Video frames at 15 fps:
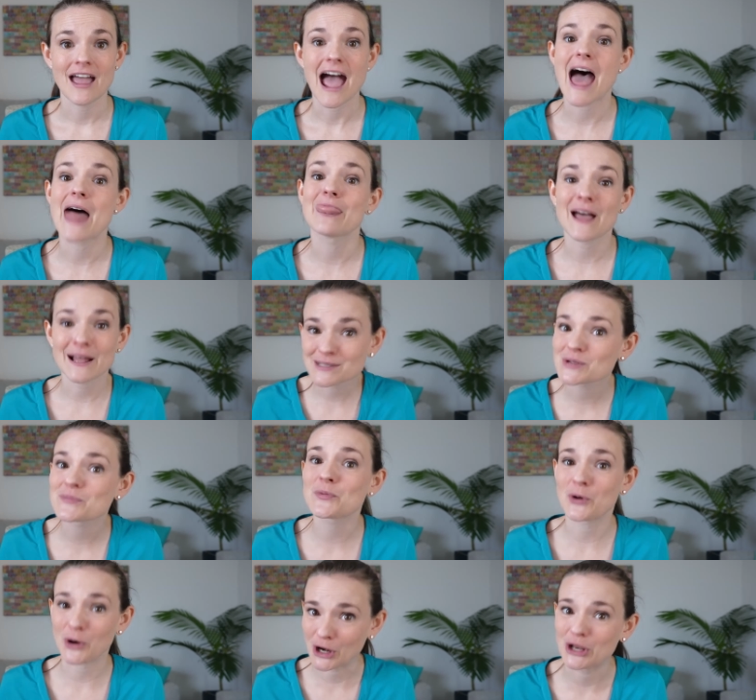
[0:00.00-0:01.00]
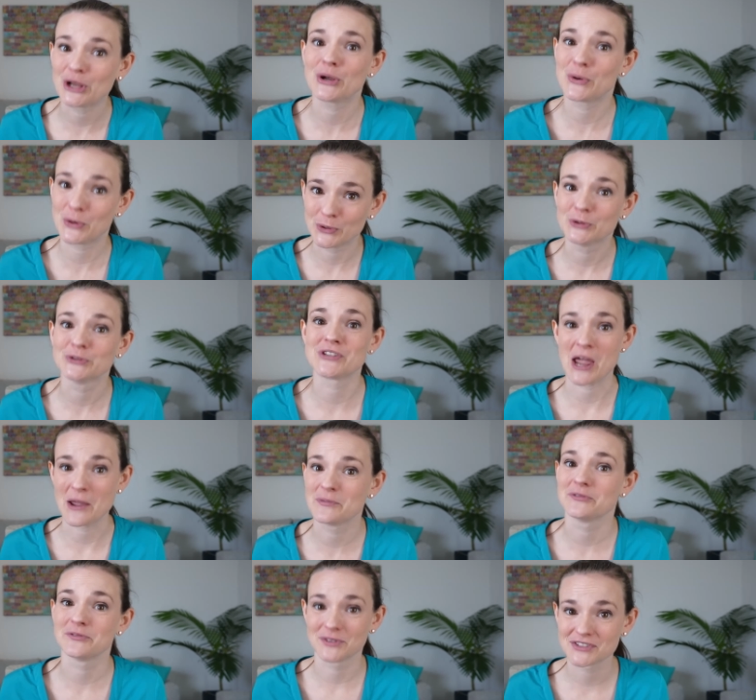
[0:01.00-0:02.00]
And that's a pretty cool type
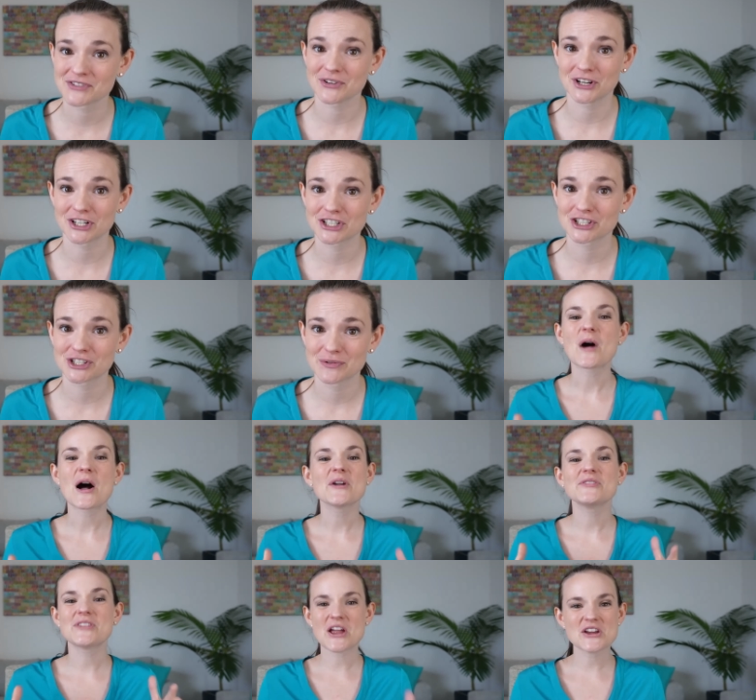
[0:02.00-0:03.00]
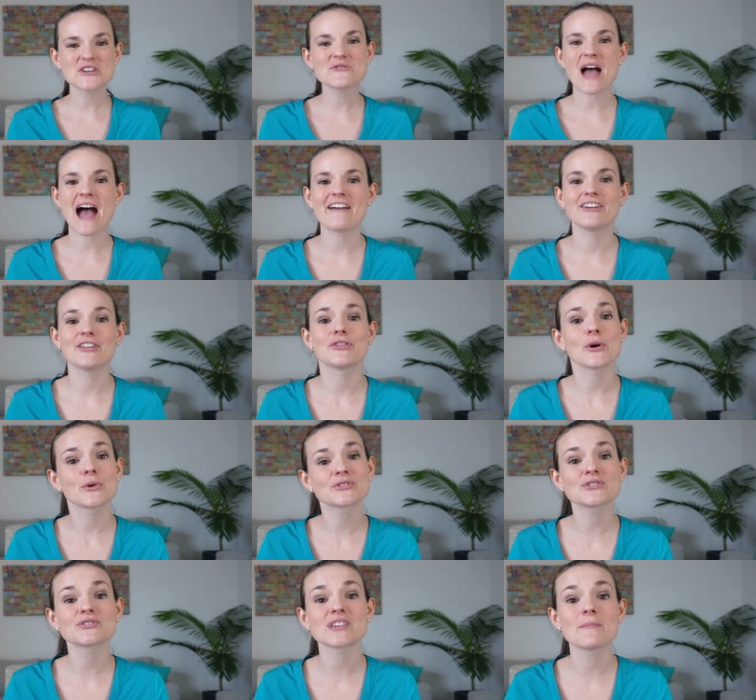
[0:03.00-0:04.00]
of research. Well, there you have it.
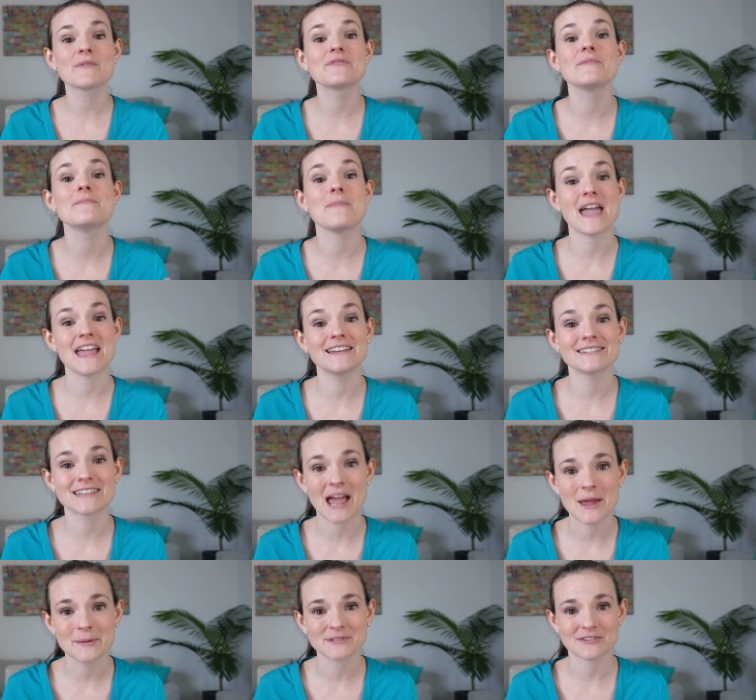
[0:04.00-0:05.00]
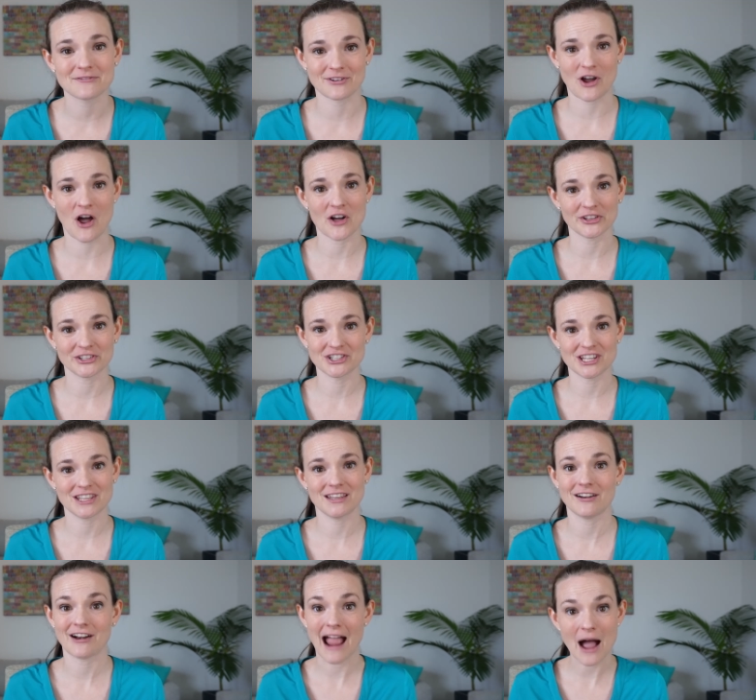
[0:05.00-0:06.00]
Those are some of the main types of ecology
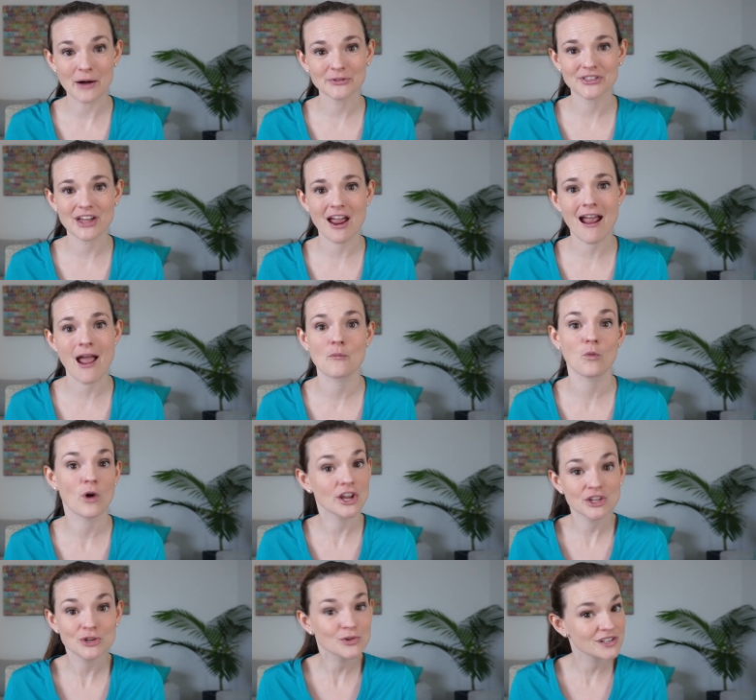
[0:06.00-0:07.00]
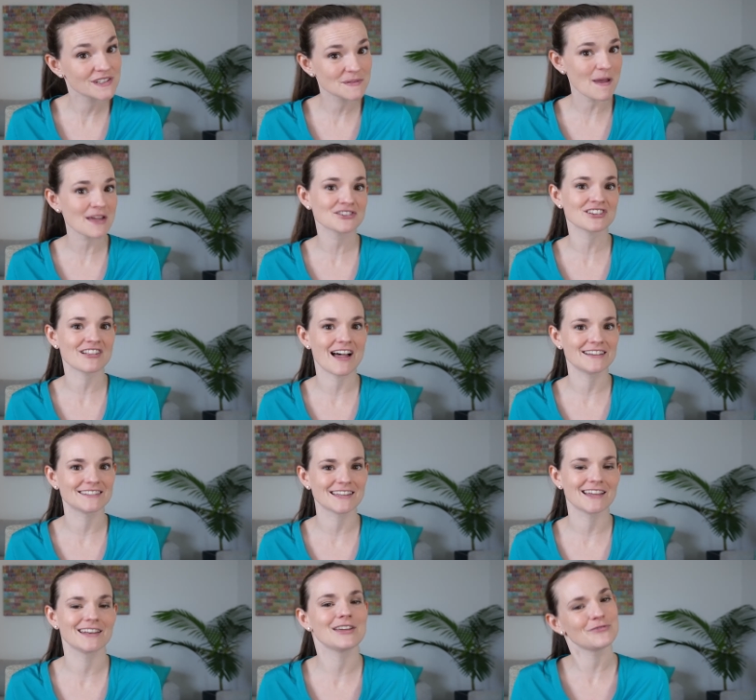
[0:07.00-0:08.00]
that are out there and what you could specialize
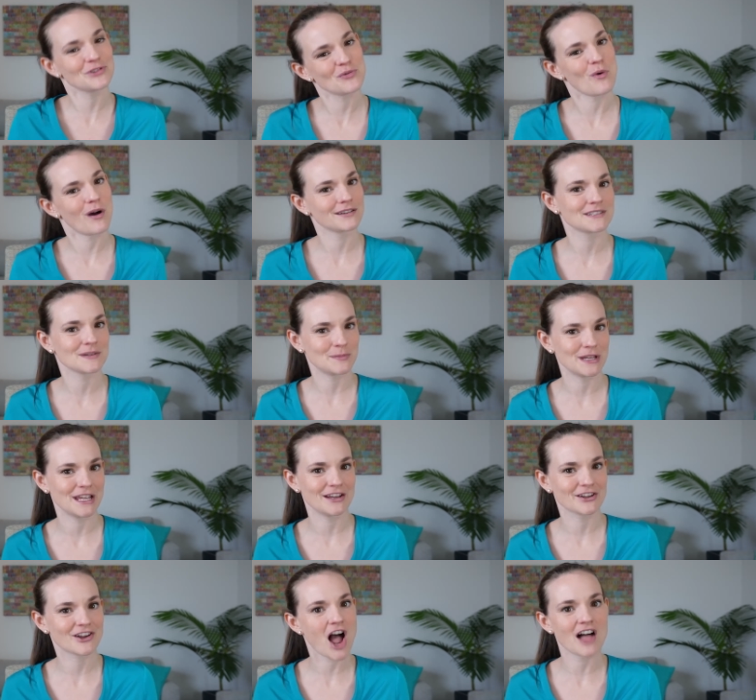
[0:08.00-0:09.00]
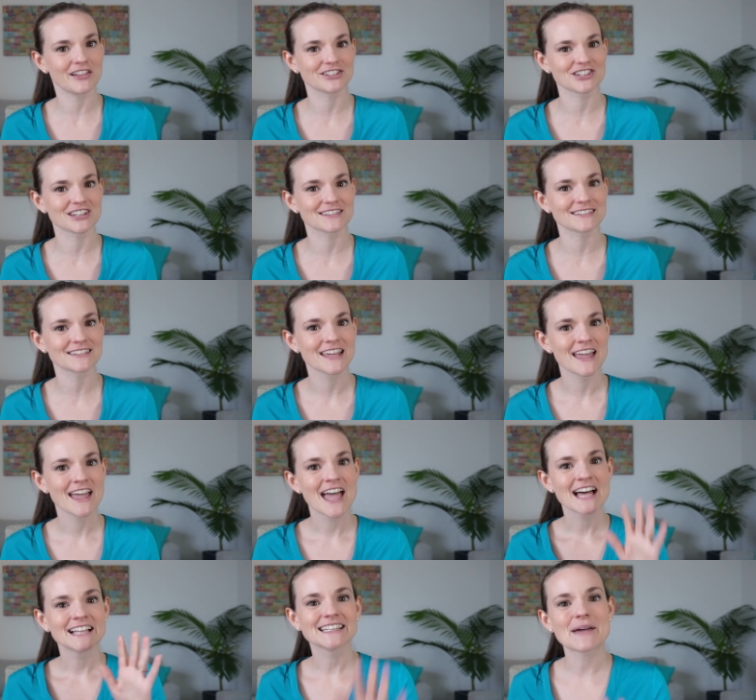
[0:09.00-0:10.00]
in if you want to be an ecologist.
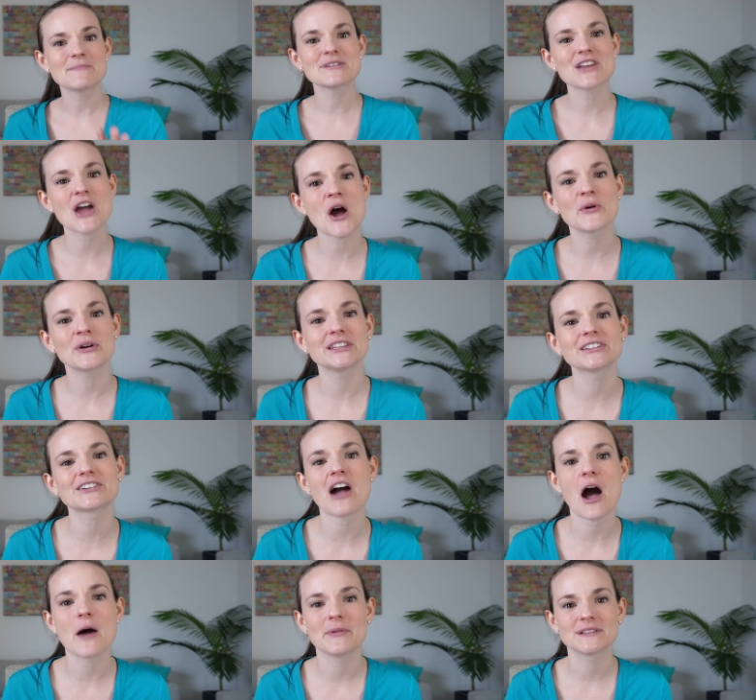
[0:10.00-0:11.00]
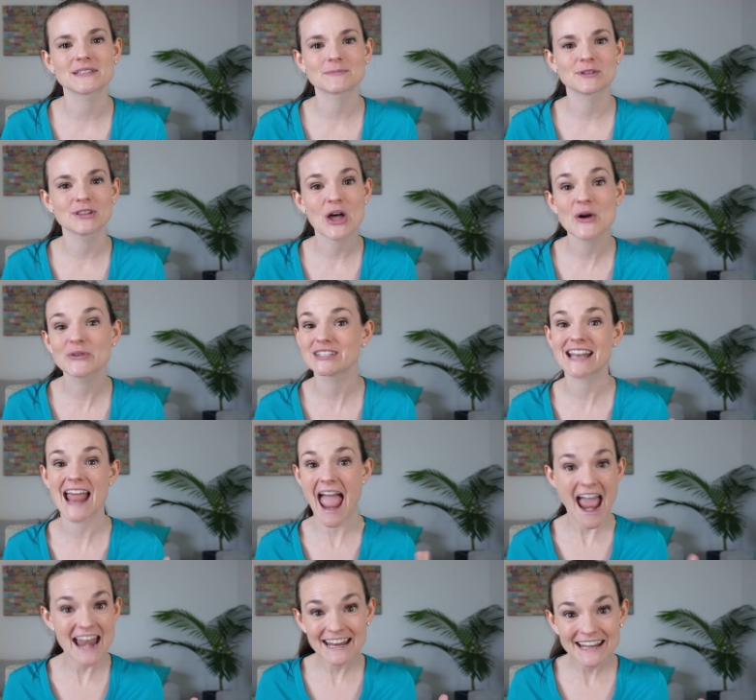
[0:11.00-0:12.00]
Let me know in the comments below, did
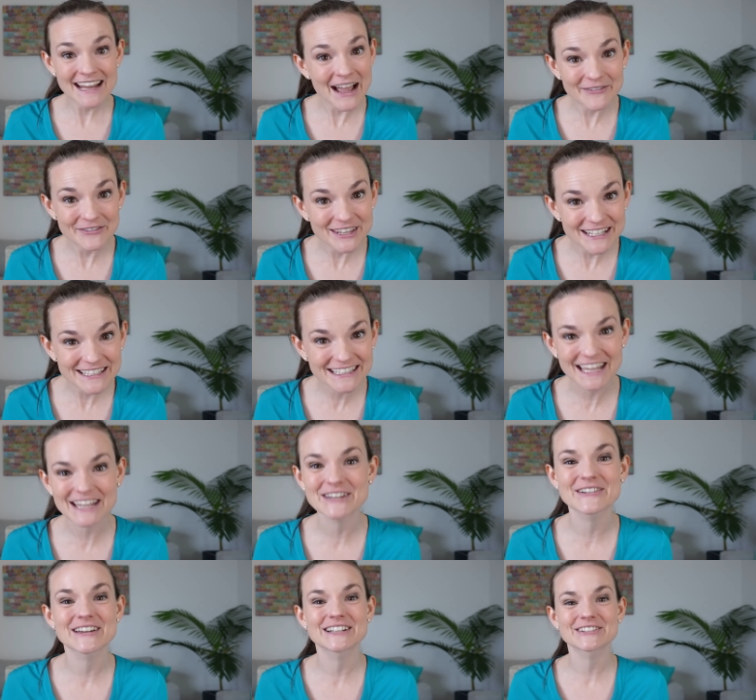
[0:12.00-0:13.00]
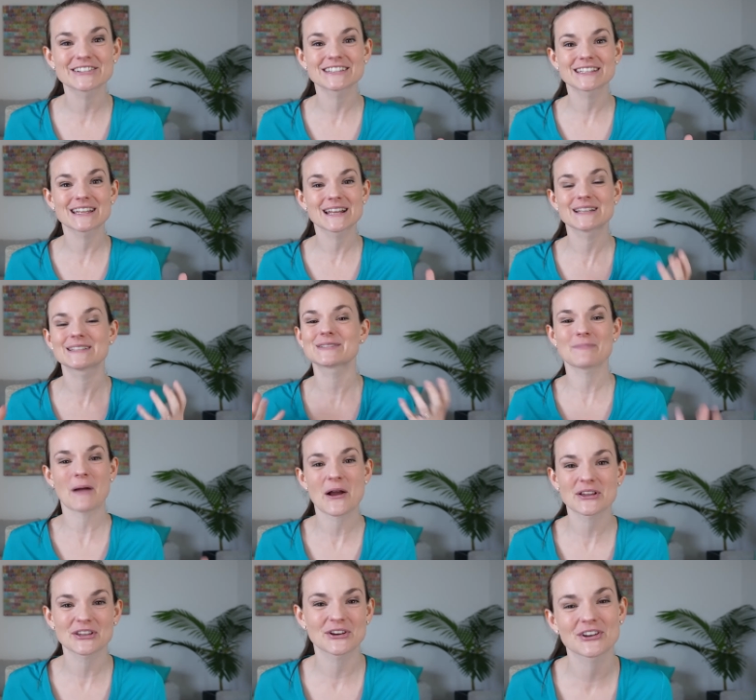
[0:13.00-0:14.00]
any of this get you interested and
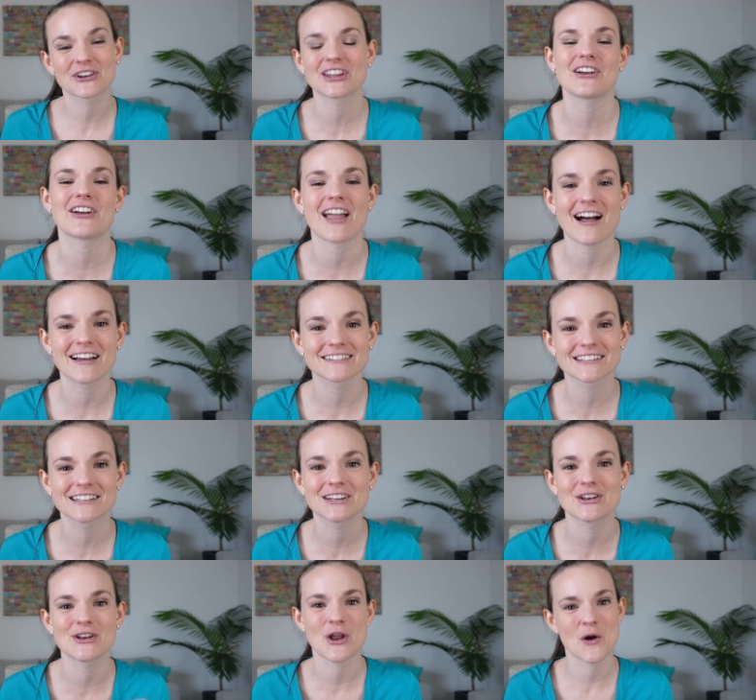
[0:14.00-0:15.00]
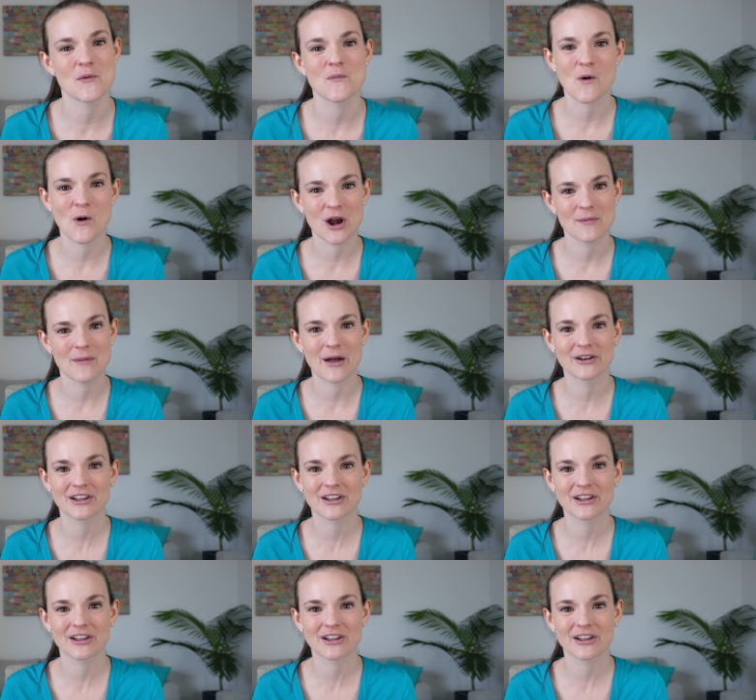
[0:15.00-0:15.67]
spark your curiosity to know more about